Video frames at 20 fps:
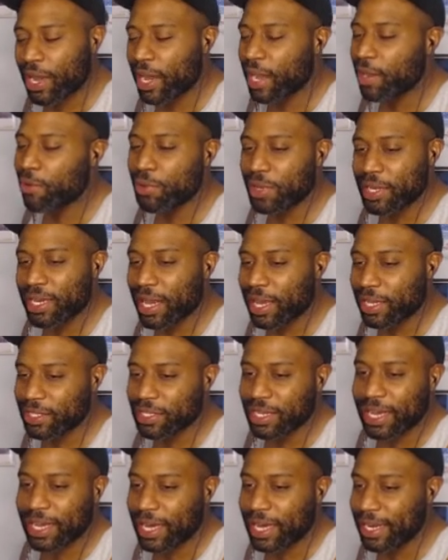out, whatnot.
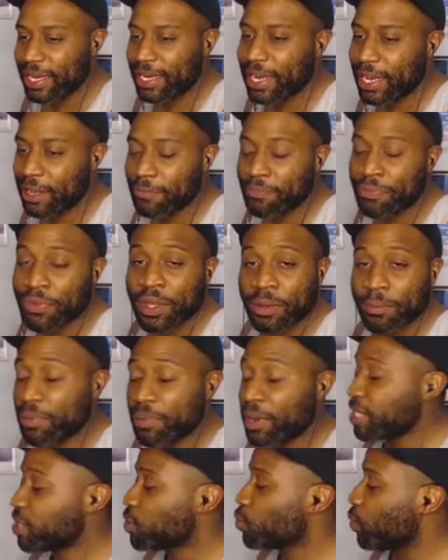So I cut it down.
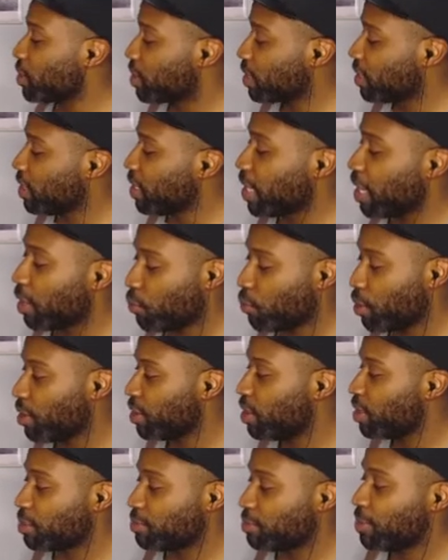Plus, once again, I
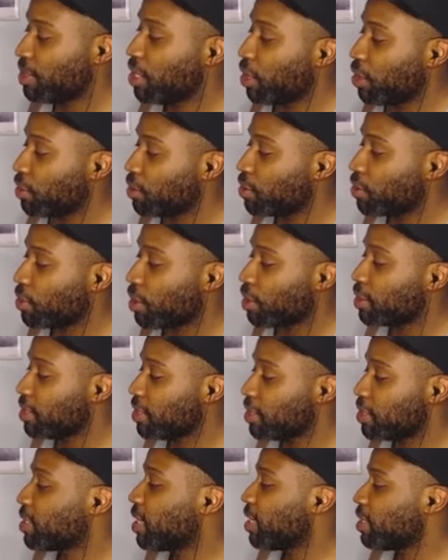wanted it to be heard on all
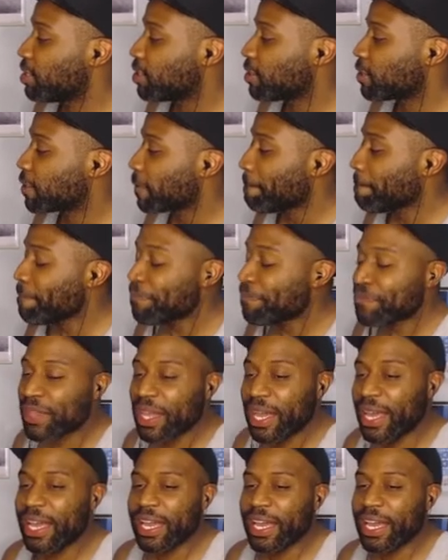these stations. It,